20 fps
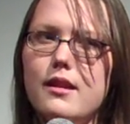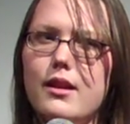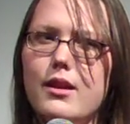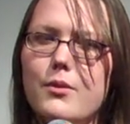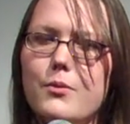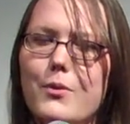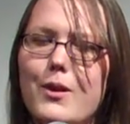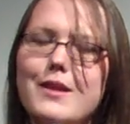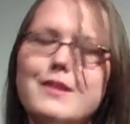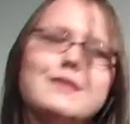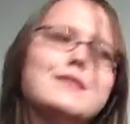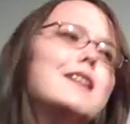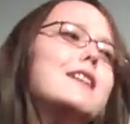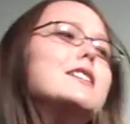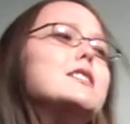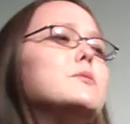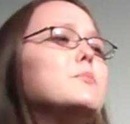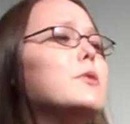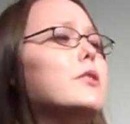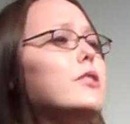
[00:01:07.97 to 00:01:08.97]
And what
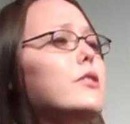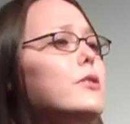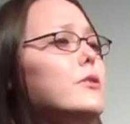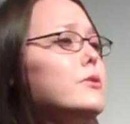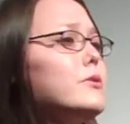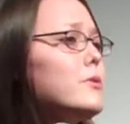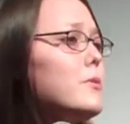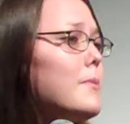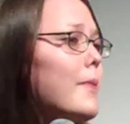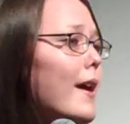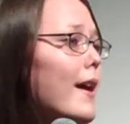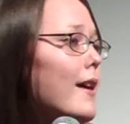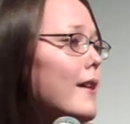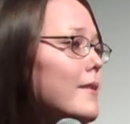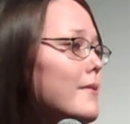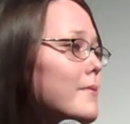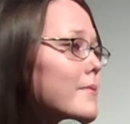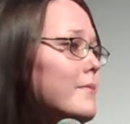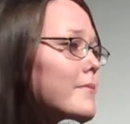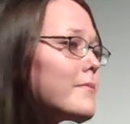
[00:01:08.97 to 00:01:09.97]
does beauty do to a
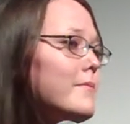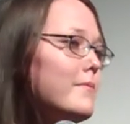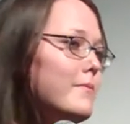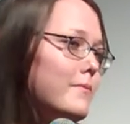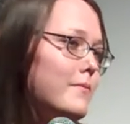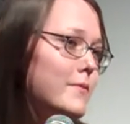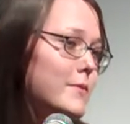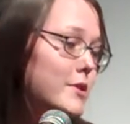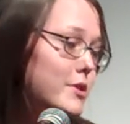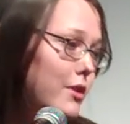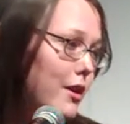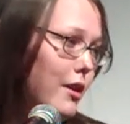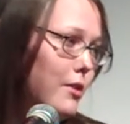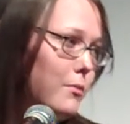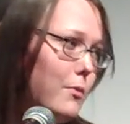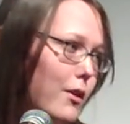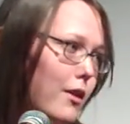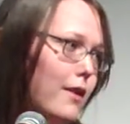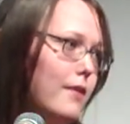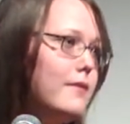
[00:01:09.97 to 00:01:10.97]
man?
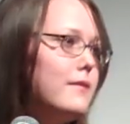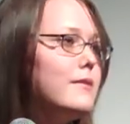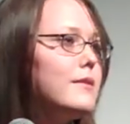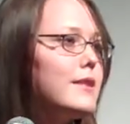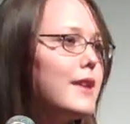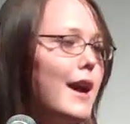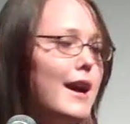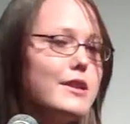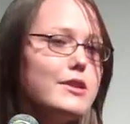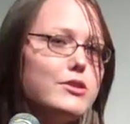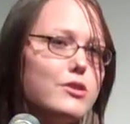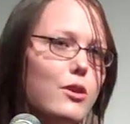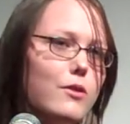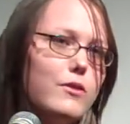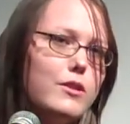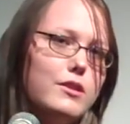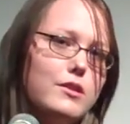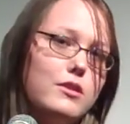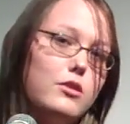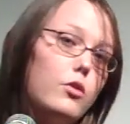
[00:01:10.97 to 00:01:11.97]
Don Juan,
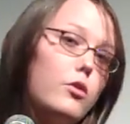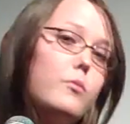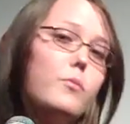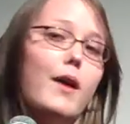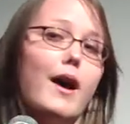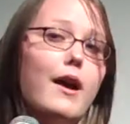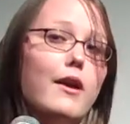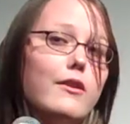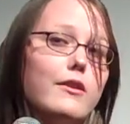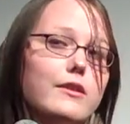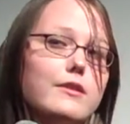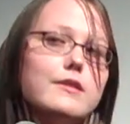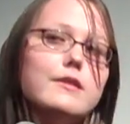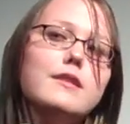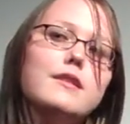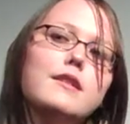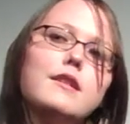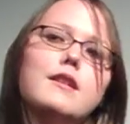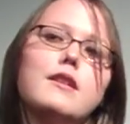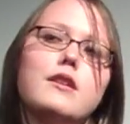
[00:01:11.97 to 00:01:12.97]
Casanova, Lord Byron,
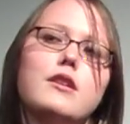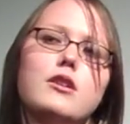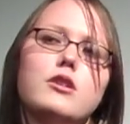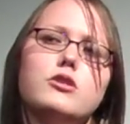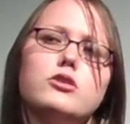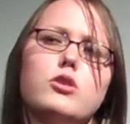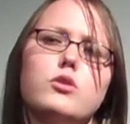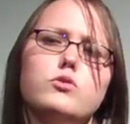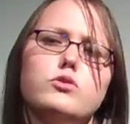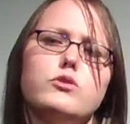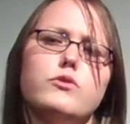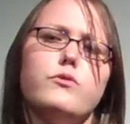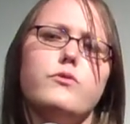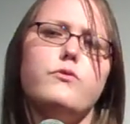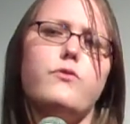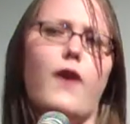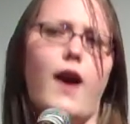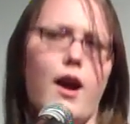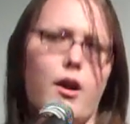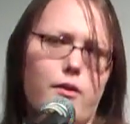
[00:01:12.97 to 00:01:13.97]
those
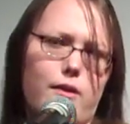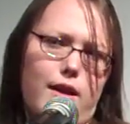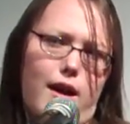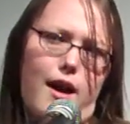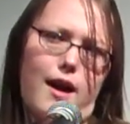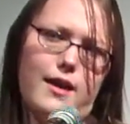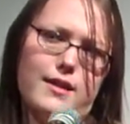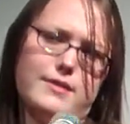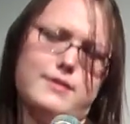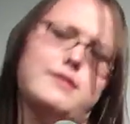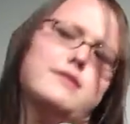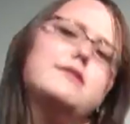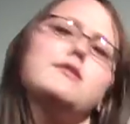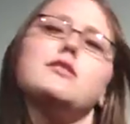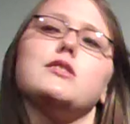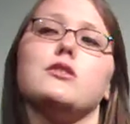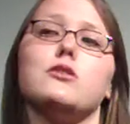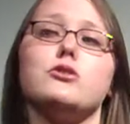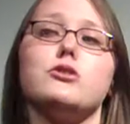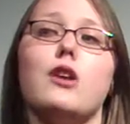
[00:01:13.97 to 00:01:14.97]
fiery eyes and
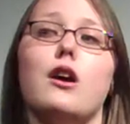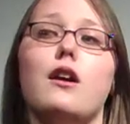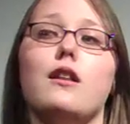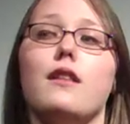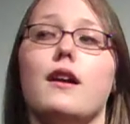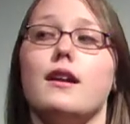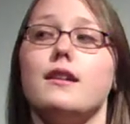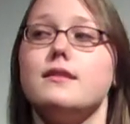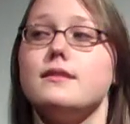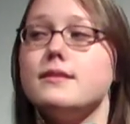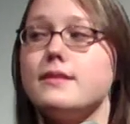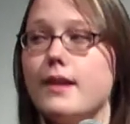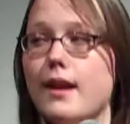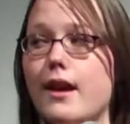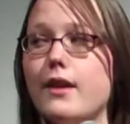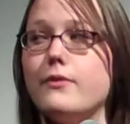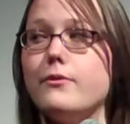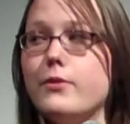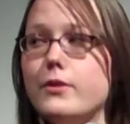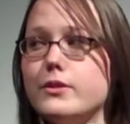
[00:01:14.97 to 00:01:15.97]
steel jawlines
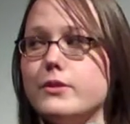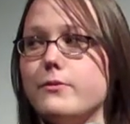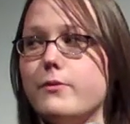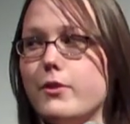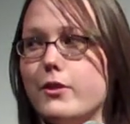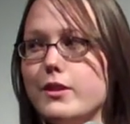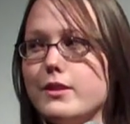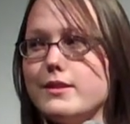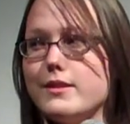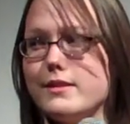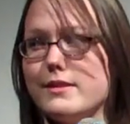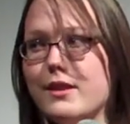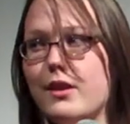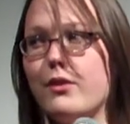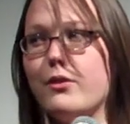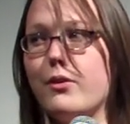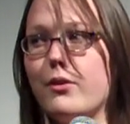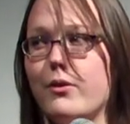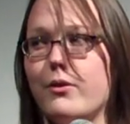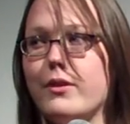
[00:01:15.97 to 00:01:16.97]
can front a furnace of
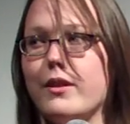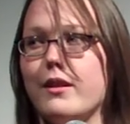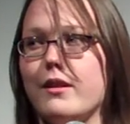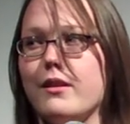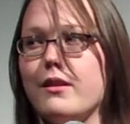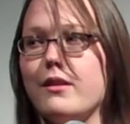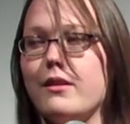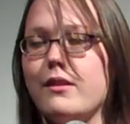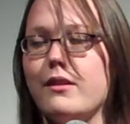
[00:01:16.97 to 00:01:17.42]
self-loathing.